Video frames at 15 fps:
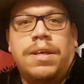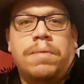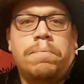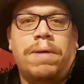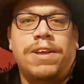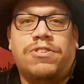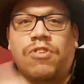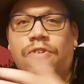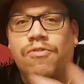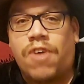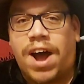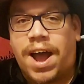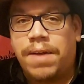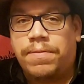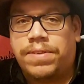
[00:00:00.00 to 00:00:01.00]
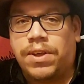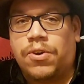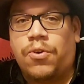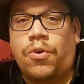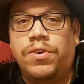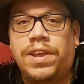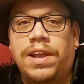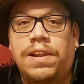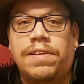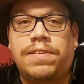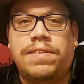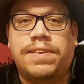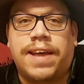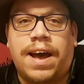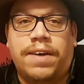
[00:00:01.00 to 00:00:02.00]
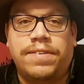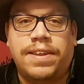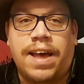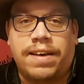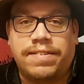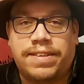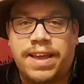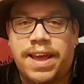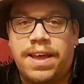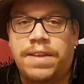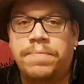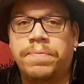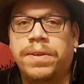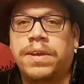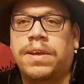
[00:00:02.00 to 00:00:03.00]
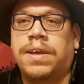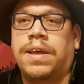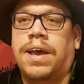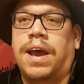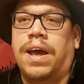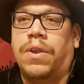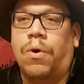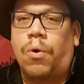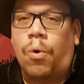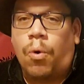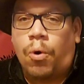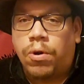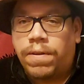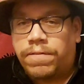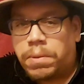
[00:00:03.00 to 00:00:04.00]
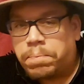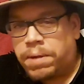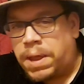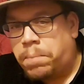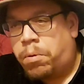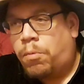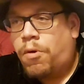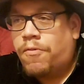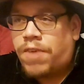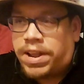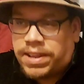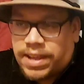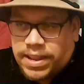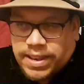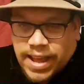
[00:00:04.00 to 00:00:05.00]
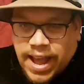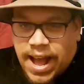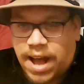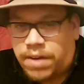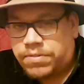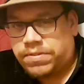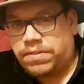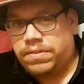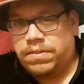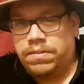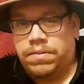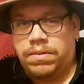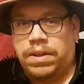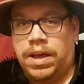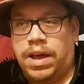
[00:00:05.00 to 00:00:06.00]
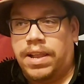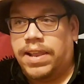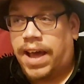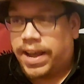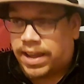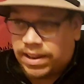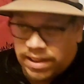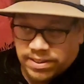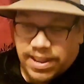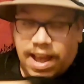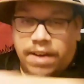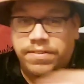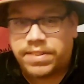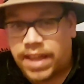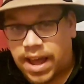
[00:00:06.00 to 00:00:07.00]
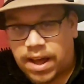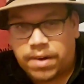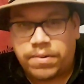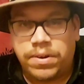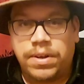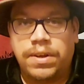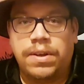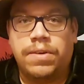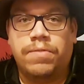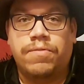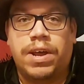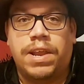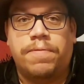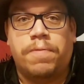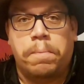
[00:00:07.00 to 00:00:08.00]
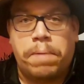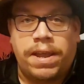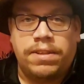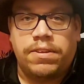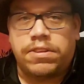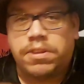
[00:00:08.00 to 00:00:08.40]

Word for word: Peter arrived at Cornelius' house in Acts 10, and all of the people were ready in the house, uh, like in this house now, ready for Peter